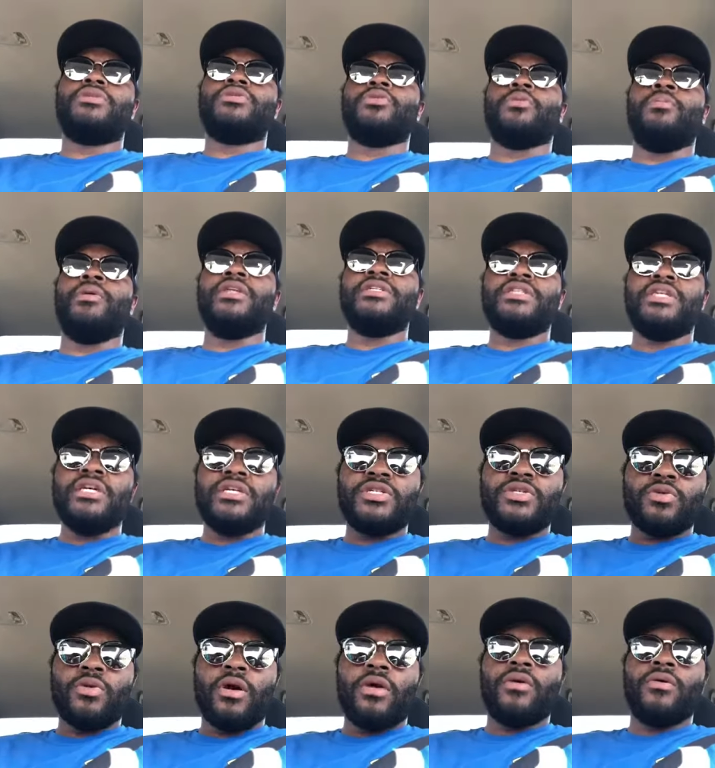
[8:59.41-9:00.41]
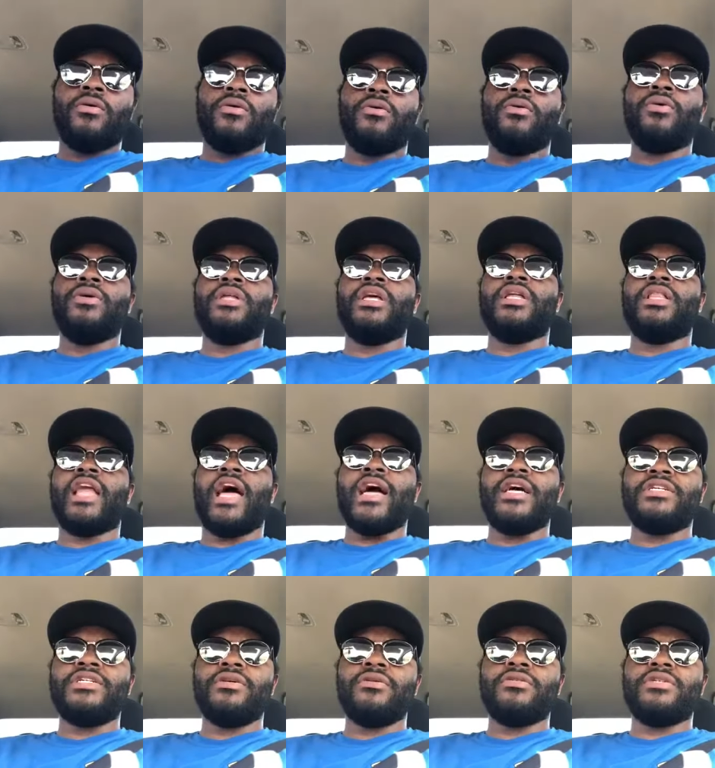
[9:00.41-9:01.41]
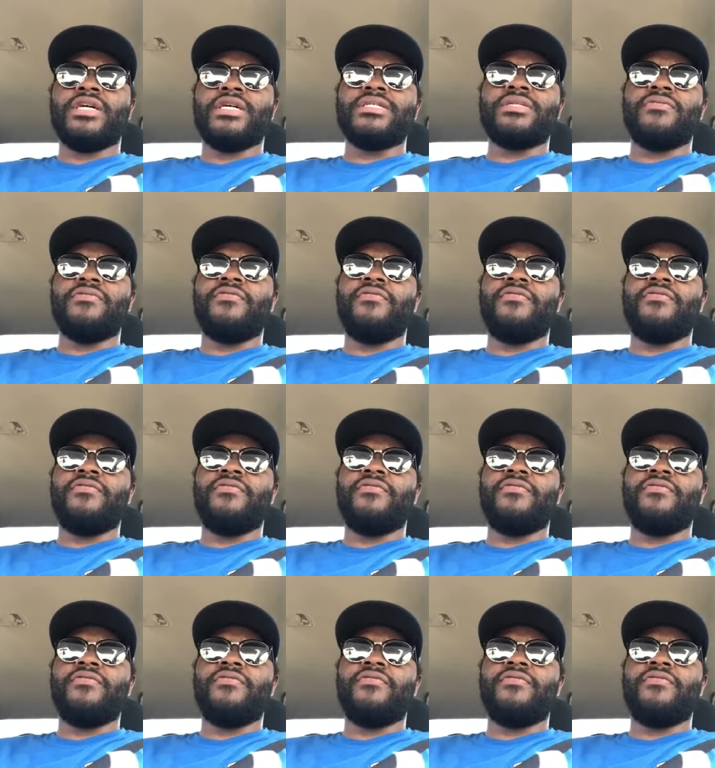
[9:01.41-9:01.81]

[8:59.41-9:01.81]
Trubisky struggle and then last year Justin